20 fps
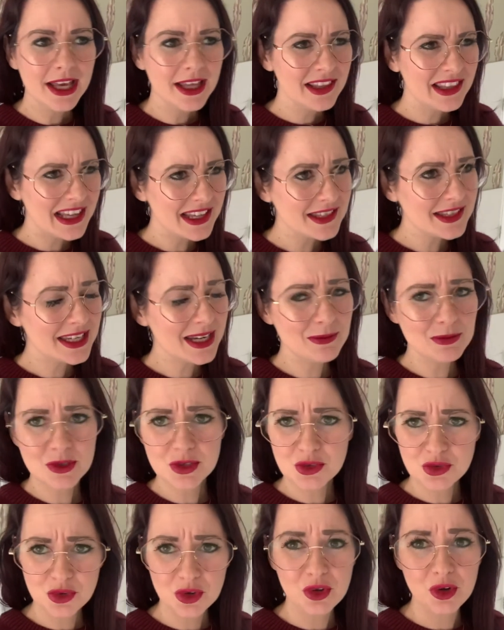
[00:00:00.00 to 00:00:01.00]
that seem to
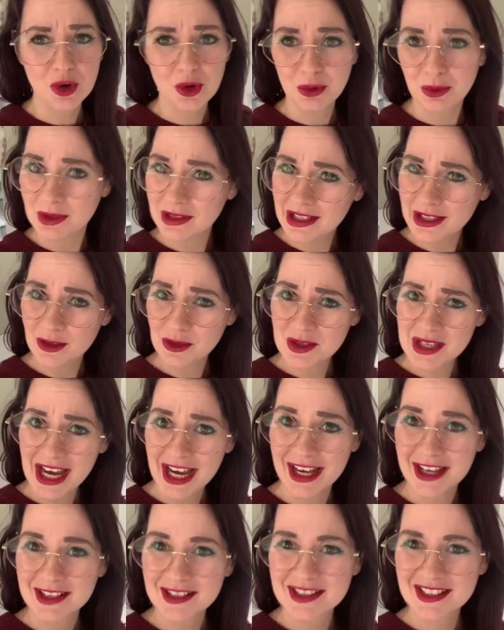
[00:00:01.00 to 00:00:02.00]
struggle with little
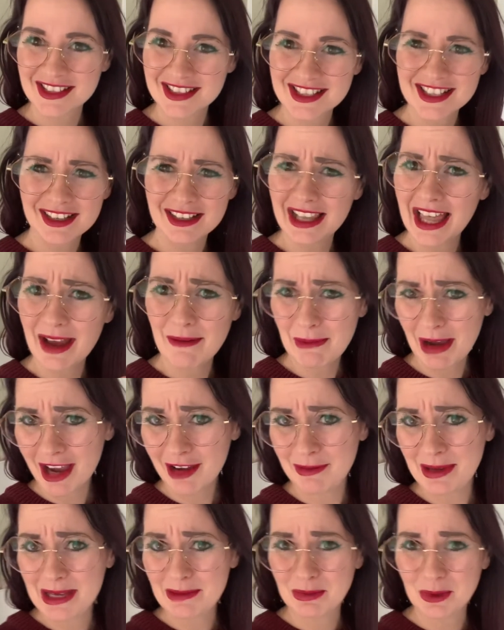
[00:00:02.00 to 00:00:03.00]
tasks like my
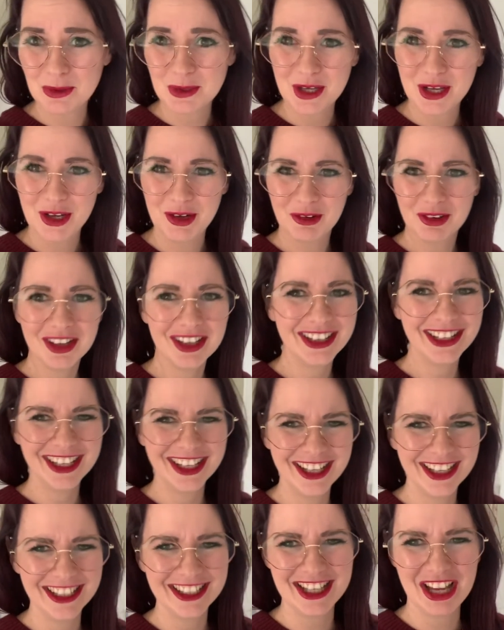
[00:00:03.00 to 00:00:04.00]
people do.
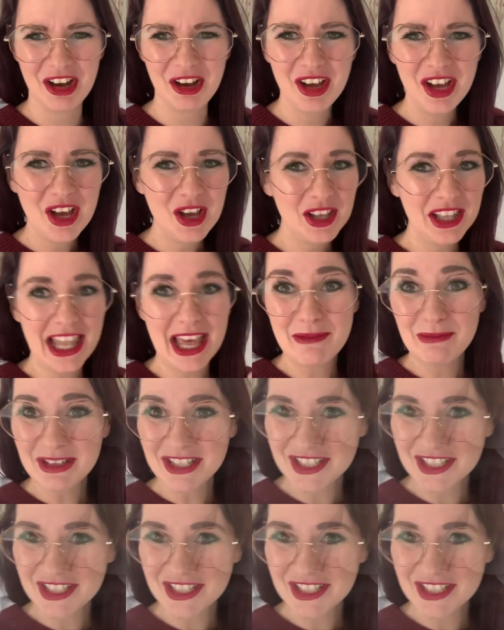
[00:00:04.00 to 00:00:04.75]
Let me